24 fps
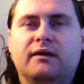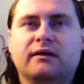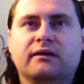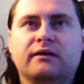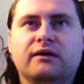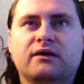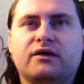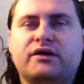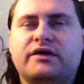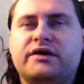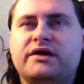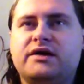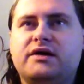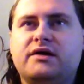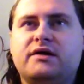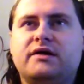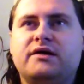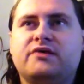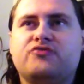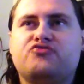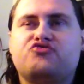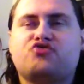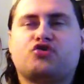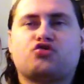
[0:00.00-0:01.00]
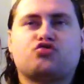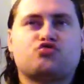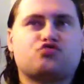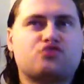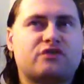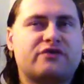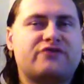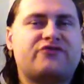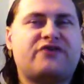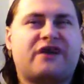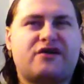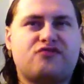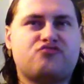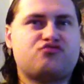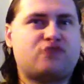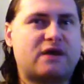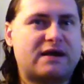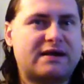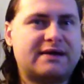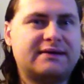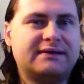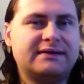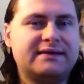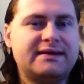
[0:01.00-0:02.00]
looking dire
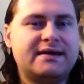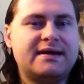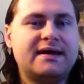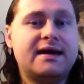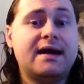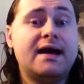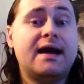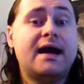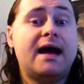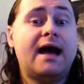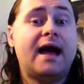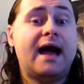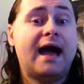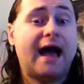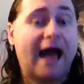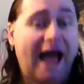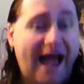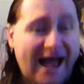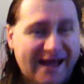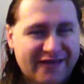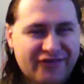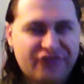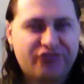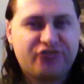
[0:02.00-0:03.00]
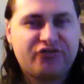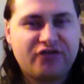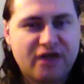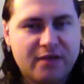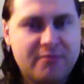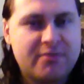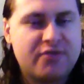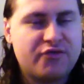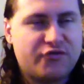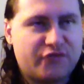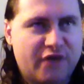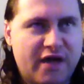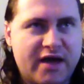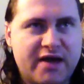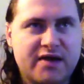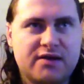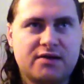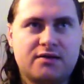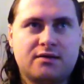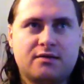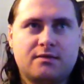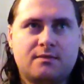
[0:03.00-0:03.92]
directly at Sami Zayn.